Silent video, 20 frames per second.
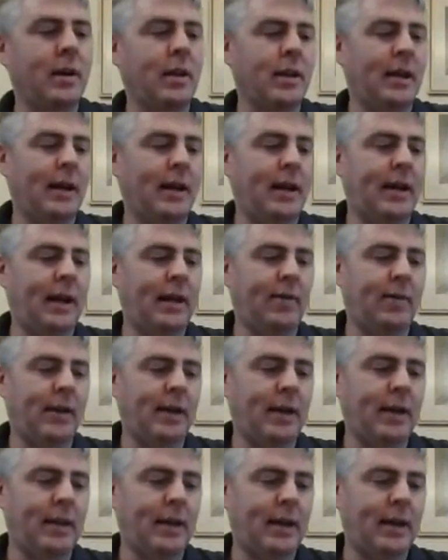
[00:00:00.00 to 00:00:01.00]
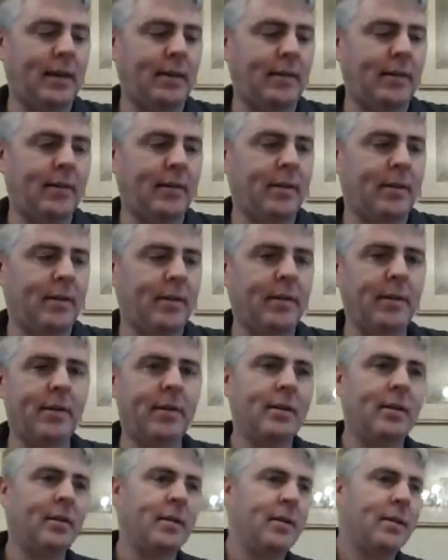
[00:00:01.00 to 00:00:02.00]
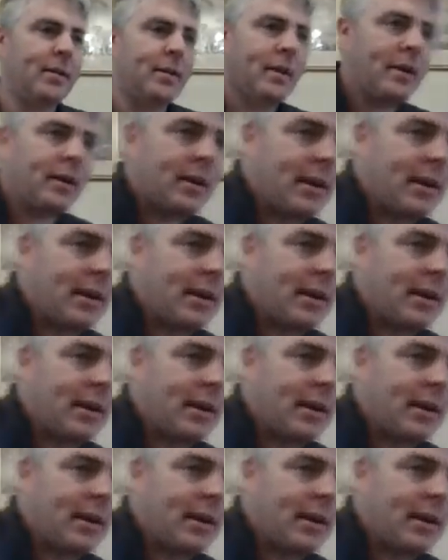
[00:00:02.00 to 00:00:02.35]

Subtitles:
at that anyway, thanks. Thank